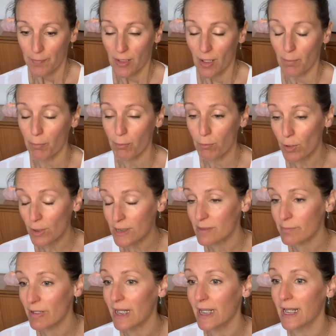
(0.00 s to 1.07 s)

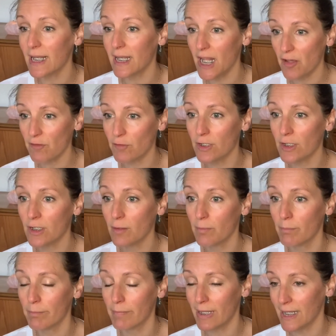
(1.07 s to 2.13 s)
approximately 11
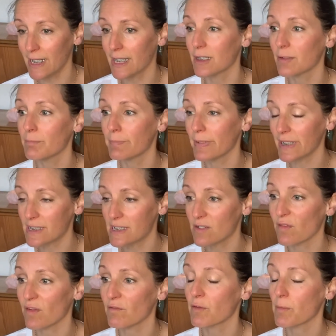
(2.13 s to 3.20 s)
million bits of
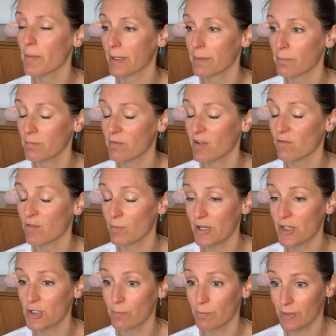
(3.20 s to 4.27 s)

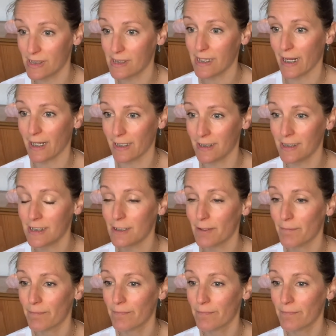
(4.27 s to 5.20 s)
information per second,